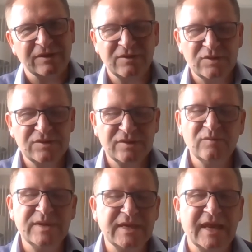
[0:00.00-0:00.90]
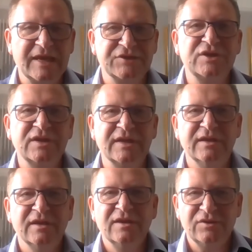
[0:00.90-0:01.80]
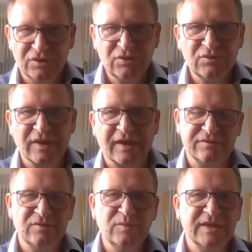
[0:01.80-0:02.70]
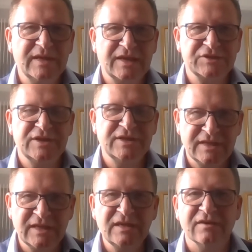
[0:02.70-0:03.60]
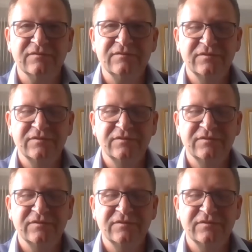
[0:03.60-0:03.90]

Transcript: So until we can actually do that, until we can actually give